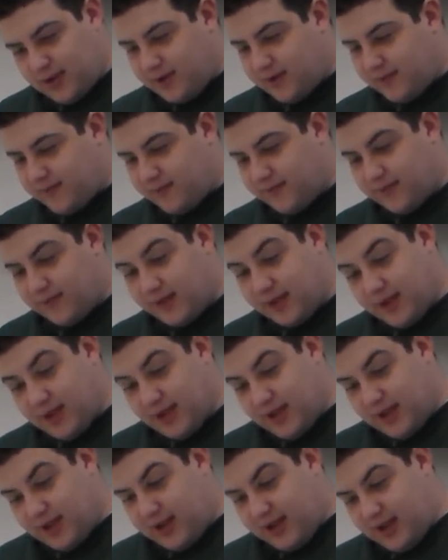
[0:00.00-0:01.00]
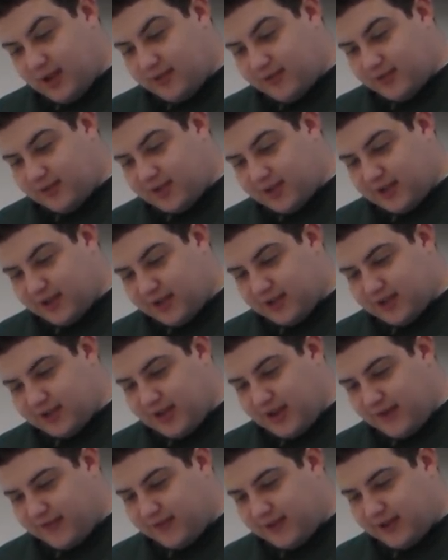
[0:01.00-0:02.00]
Huh. Interesting
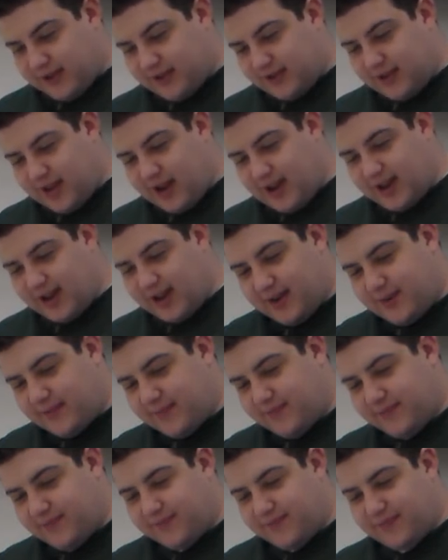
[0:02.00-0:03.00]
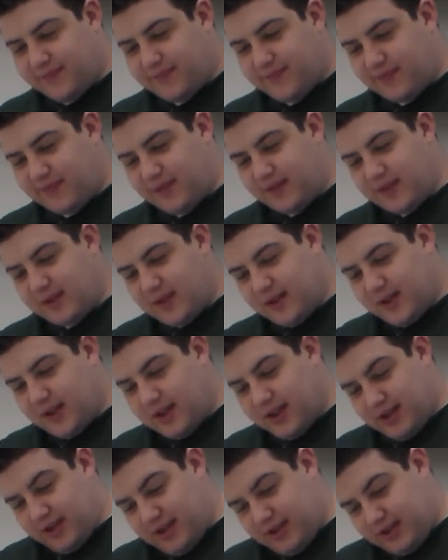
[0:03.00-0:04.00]
stuff that's here.
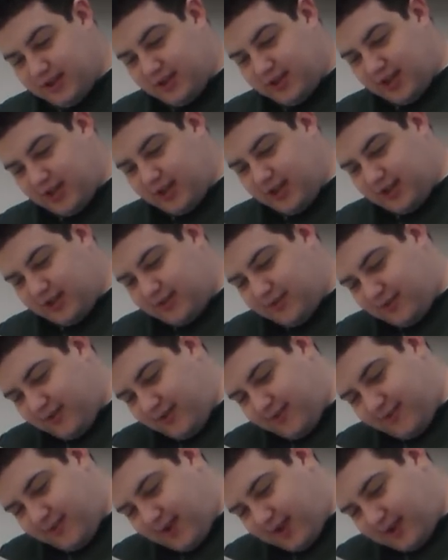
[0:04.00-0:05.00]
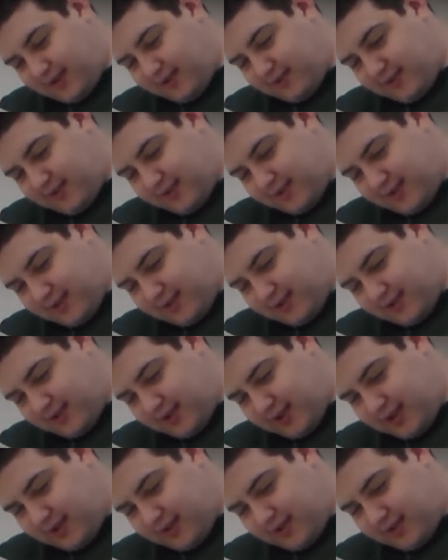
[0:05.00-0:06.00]
Chinese toy factories
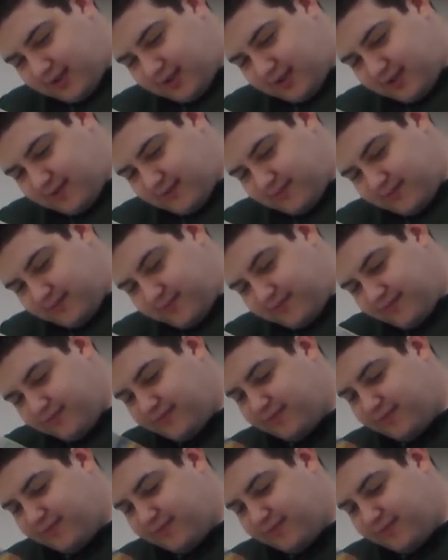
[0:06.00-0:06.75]
and other.